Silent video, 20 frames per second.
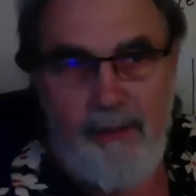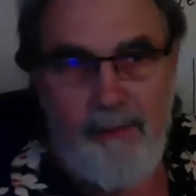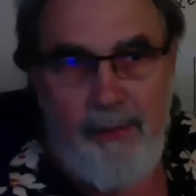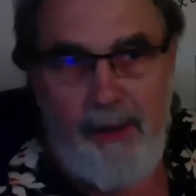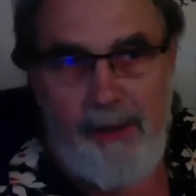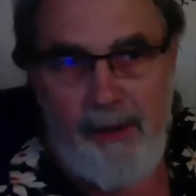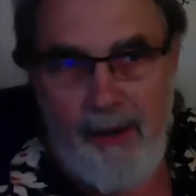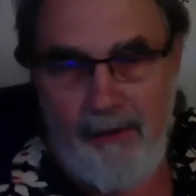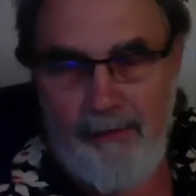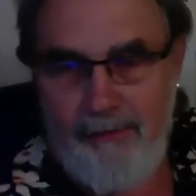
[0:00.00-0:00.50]

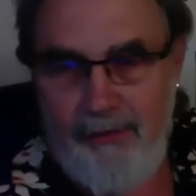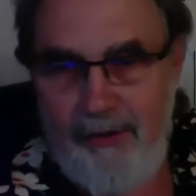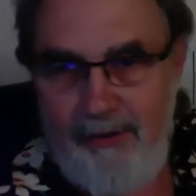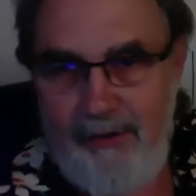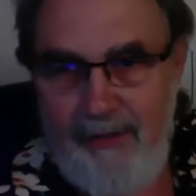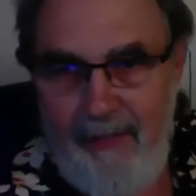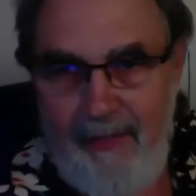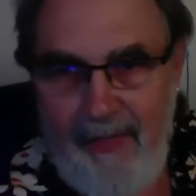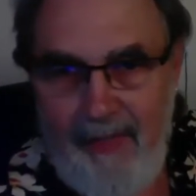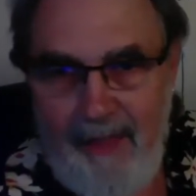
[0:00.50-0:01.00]
pay off
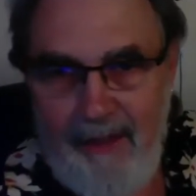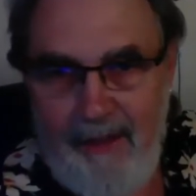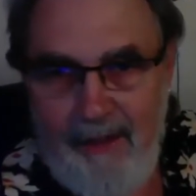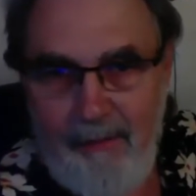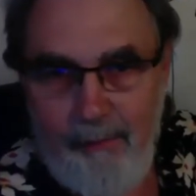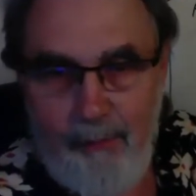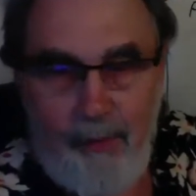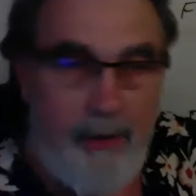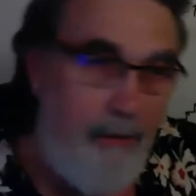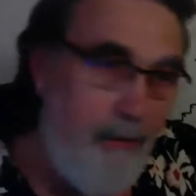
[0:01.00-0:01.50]

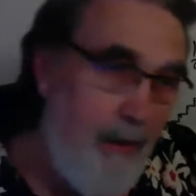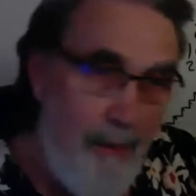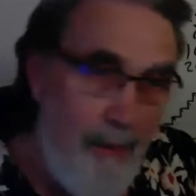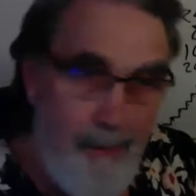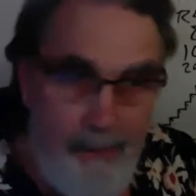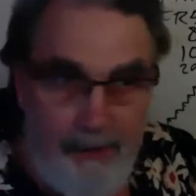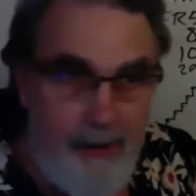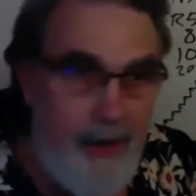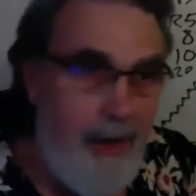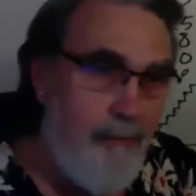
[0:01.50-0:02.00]
how
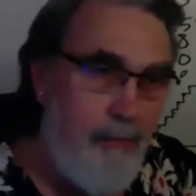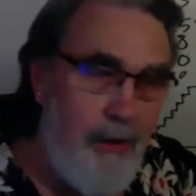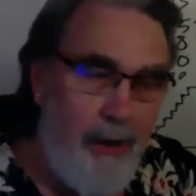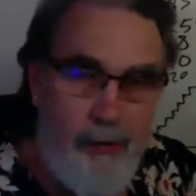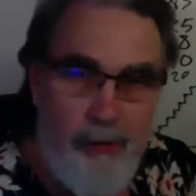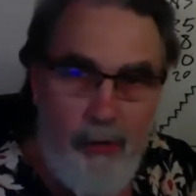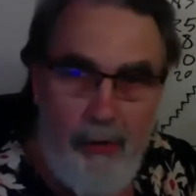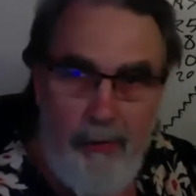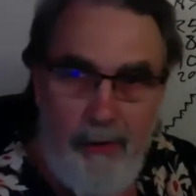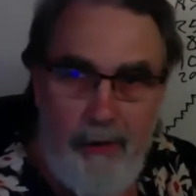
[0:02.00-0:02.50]
many times I
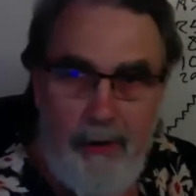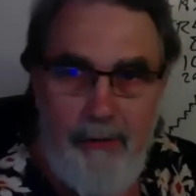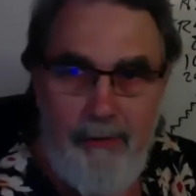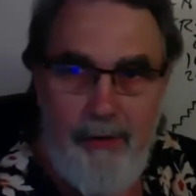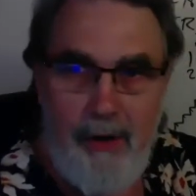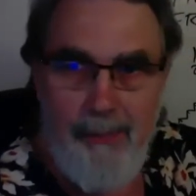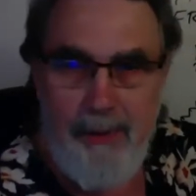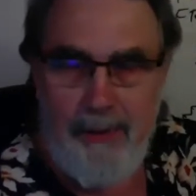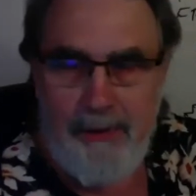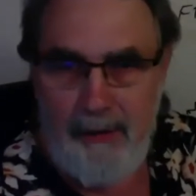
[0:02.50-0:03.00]
turn on the TV,
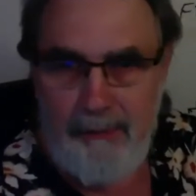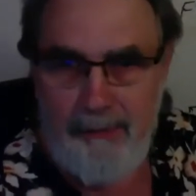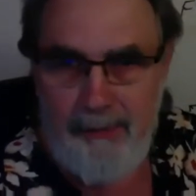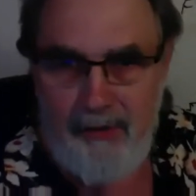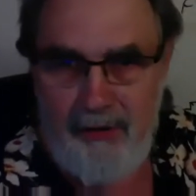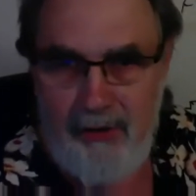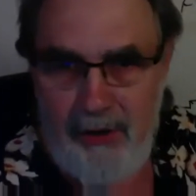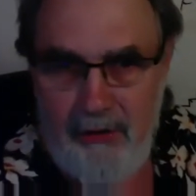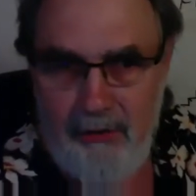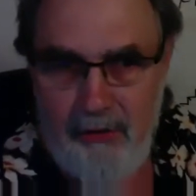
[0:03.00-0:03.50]
how many times I
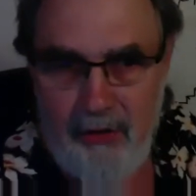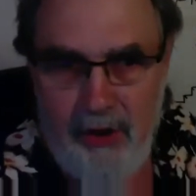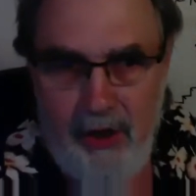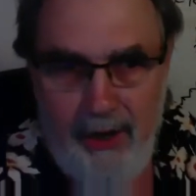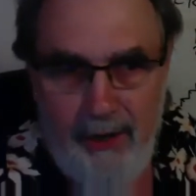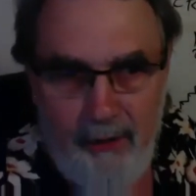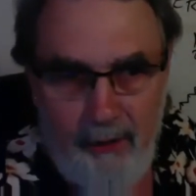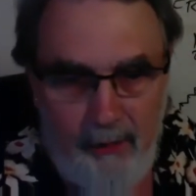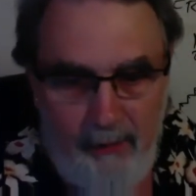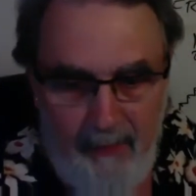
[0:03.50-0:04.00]
change the
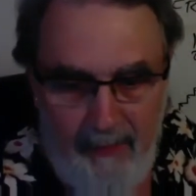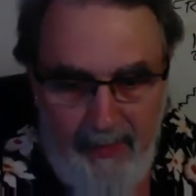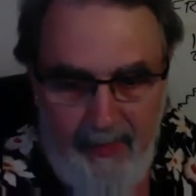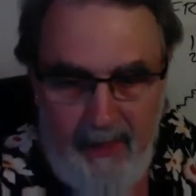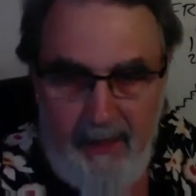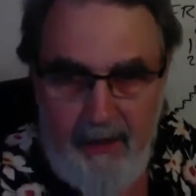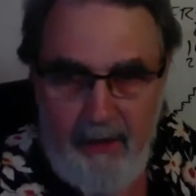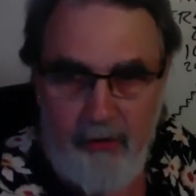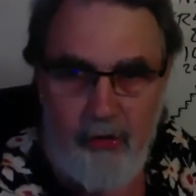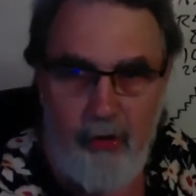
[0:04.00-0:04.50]
channel.
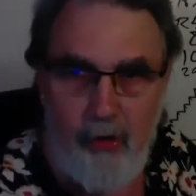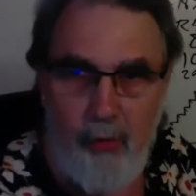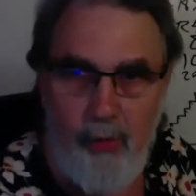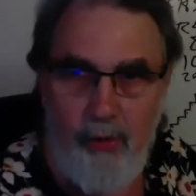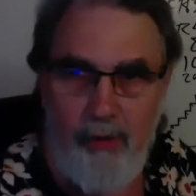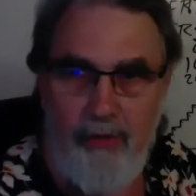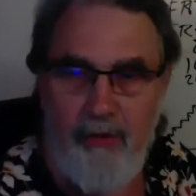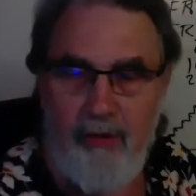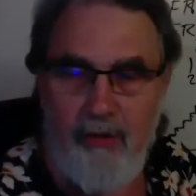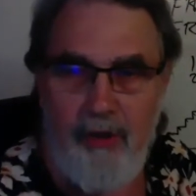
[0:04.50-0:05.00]
So
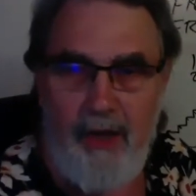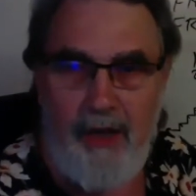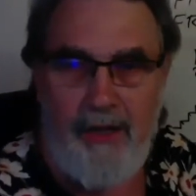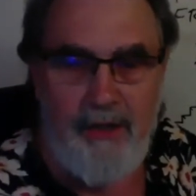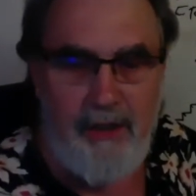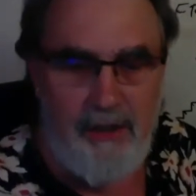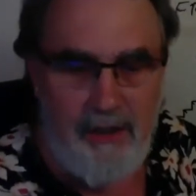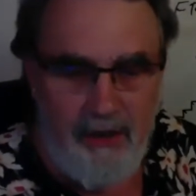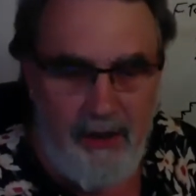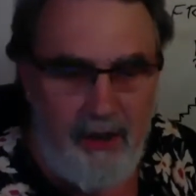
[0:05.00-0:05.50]
with this
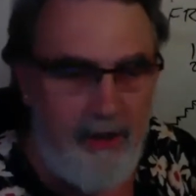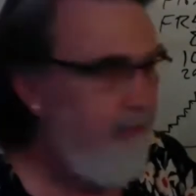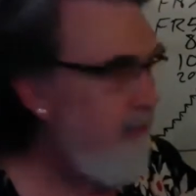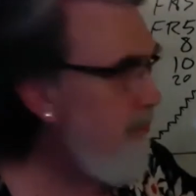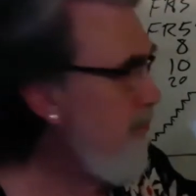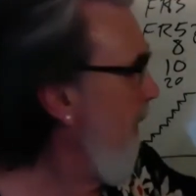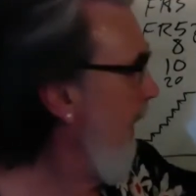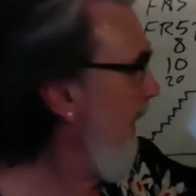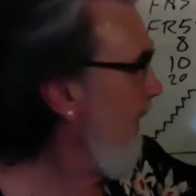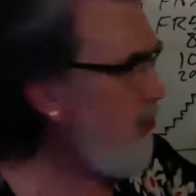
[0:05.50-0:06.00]
idea of
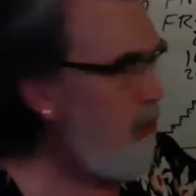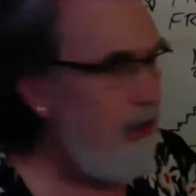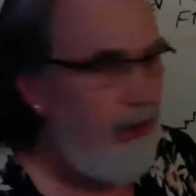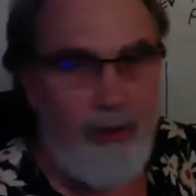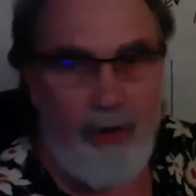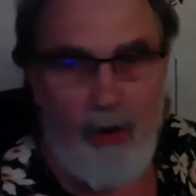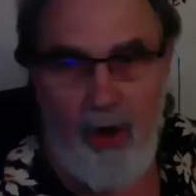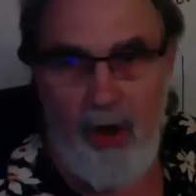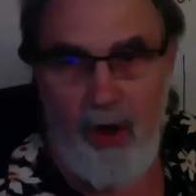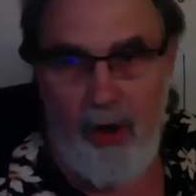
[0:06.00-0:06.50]
matching
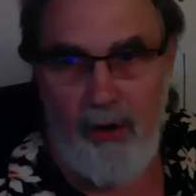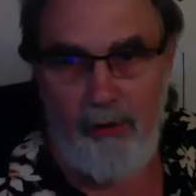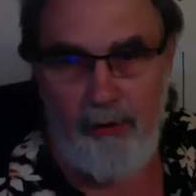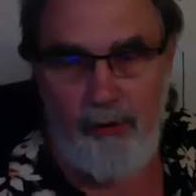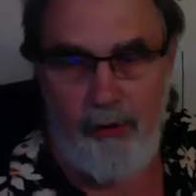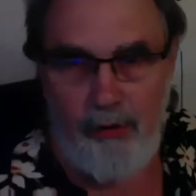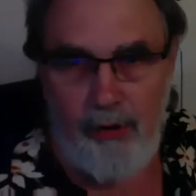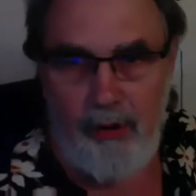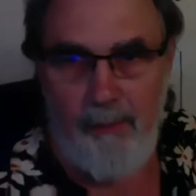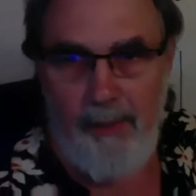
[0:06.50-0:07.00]
law,
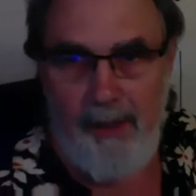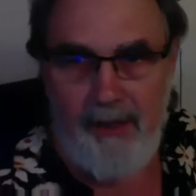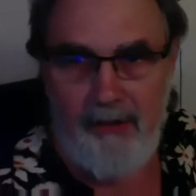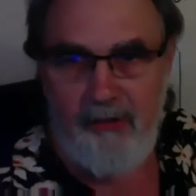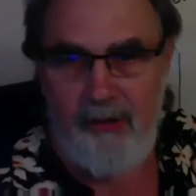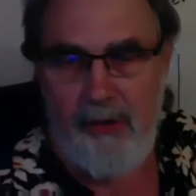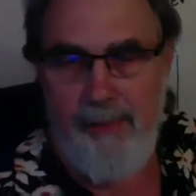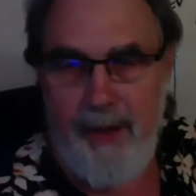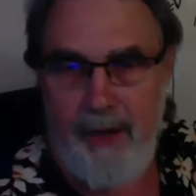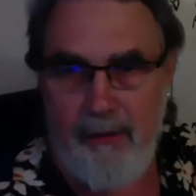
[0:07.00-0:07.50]
you're going to
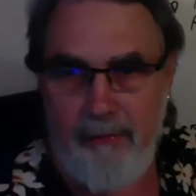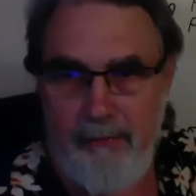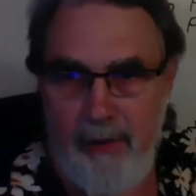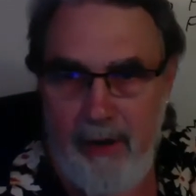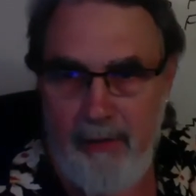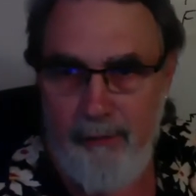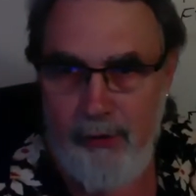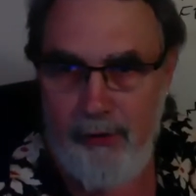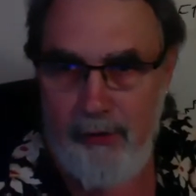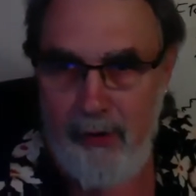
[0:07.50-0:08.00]
match the amount of
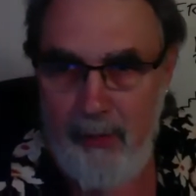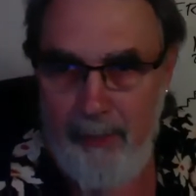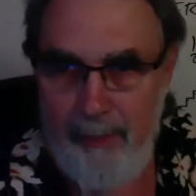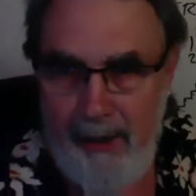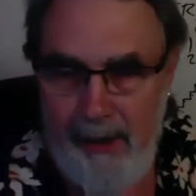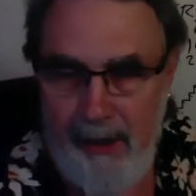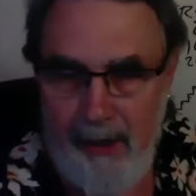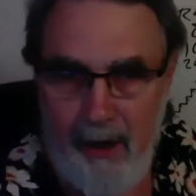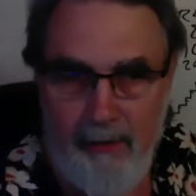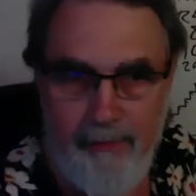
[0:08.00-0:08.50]
effort to the
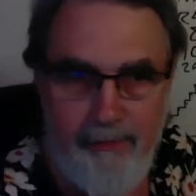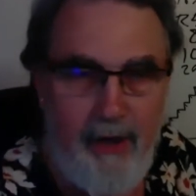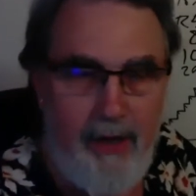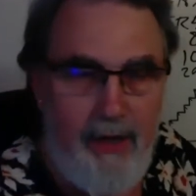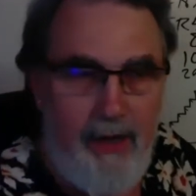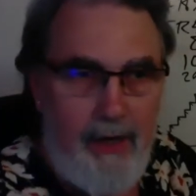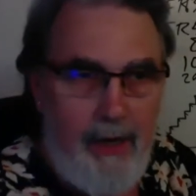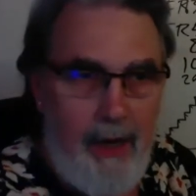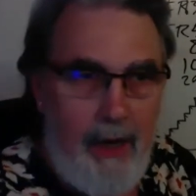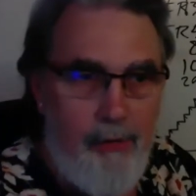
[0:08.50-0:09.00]
payoff.
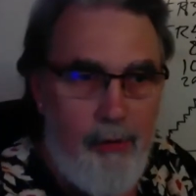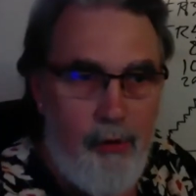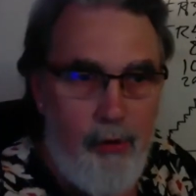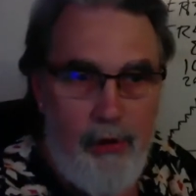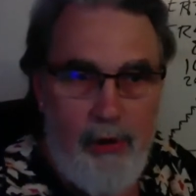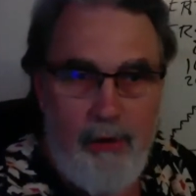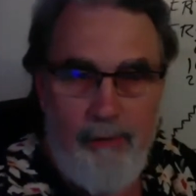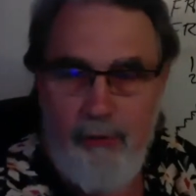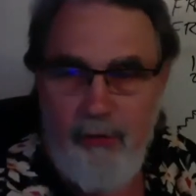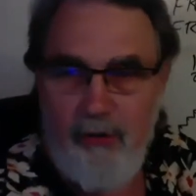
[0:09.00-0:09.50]
And there are
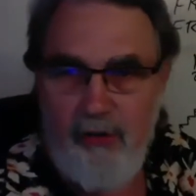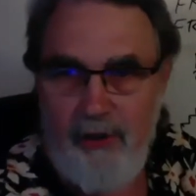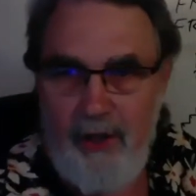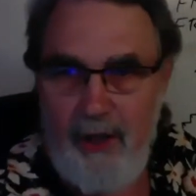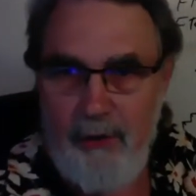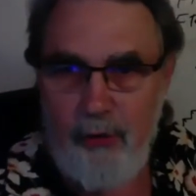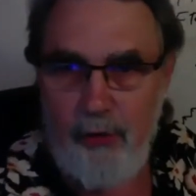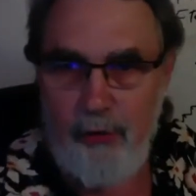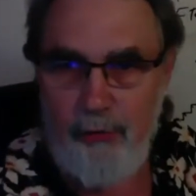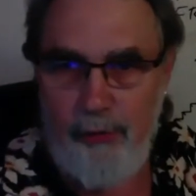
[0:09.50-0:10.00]
different
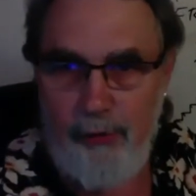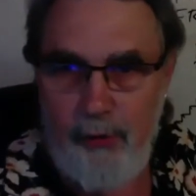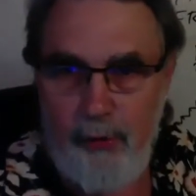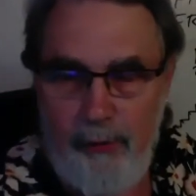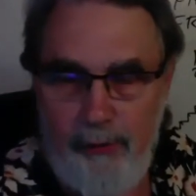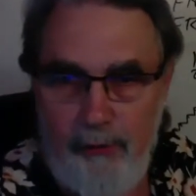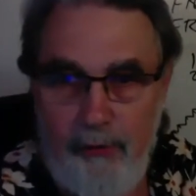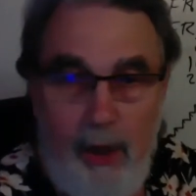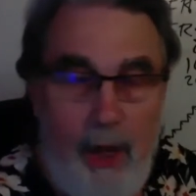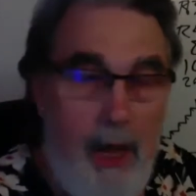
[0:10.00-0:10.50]
schedules for
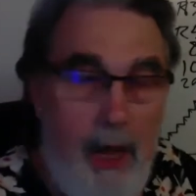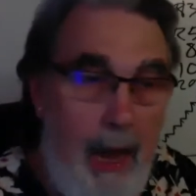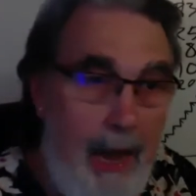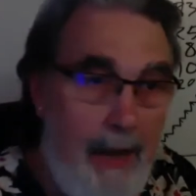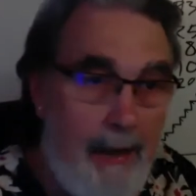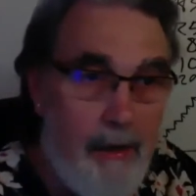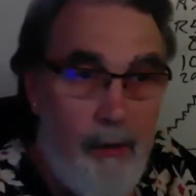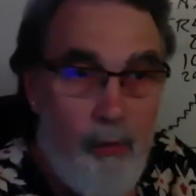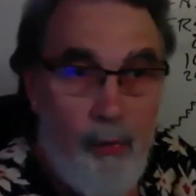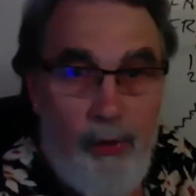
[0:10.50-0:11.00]
doing this. I
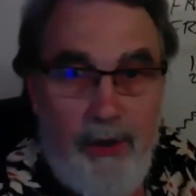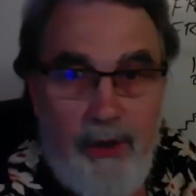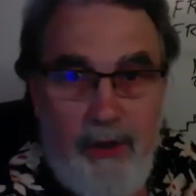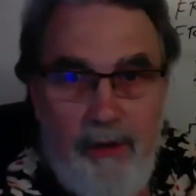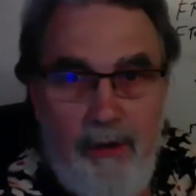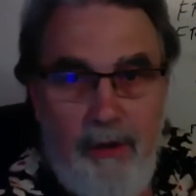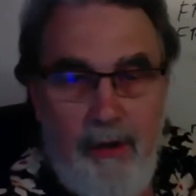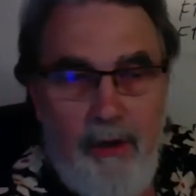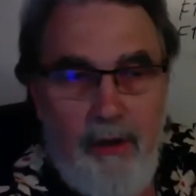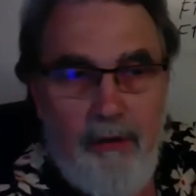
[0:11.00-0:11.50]
can read
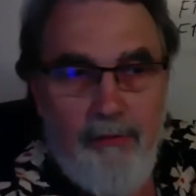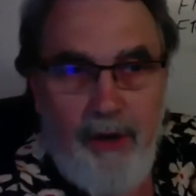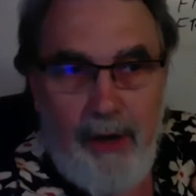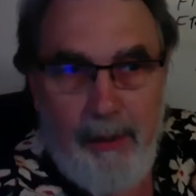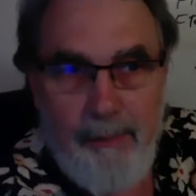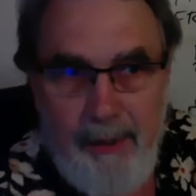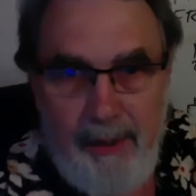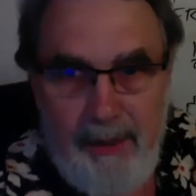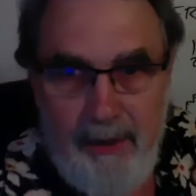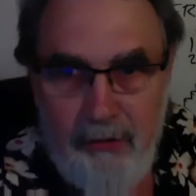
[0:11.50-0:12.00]

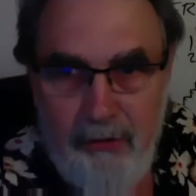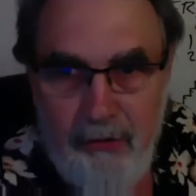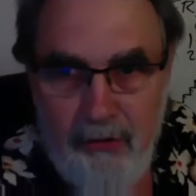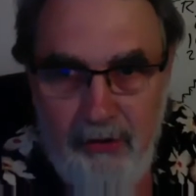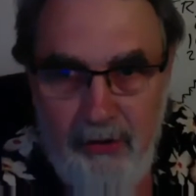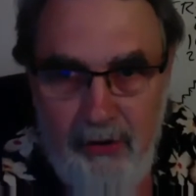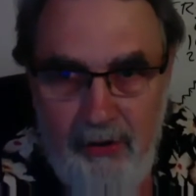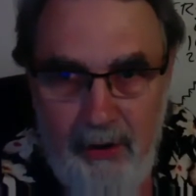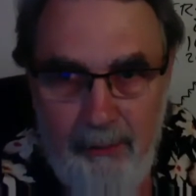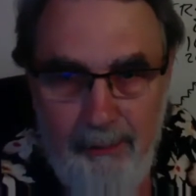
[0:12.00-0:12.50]
5
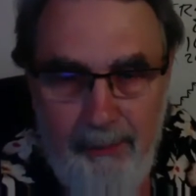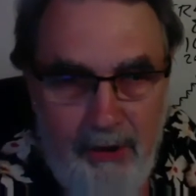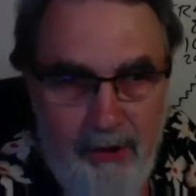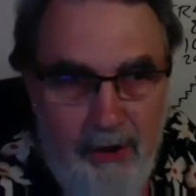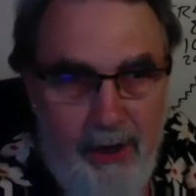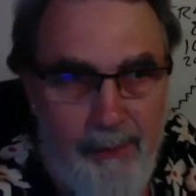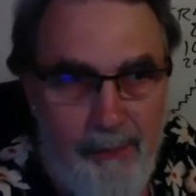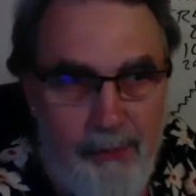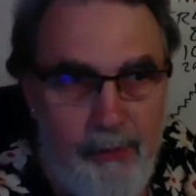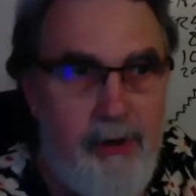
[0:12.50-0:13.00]
pages in my
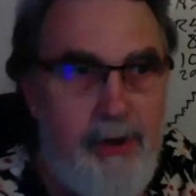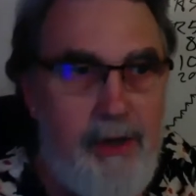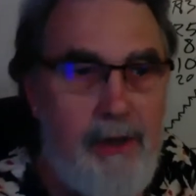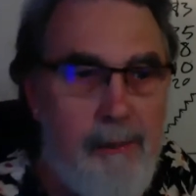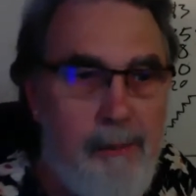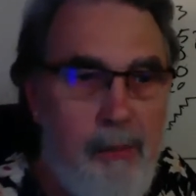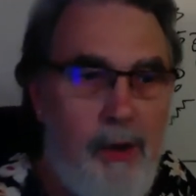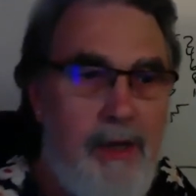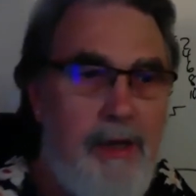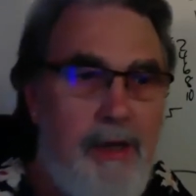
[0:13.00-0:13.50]
chapter and take
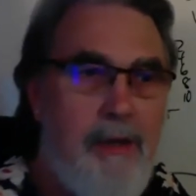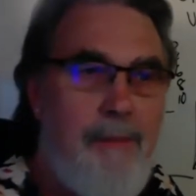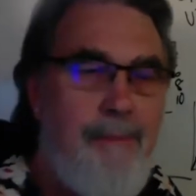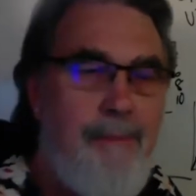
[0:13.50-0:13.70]
a break.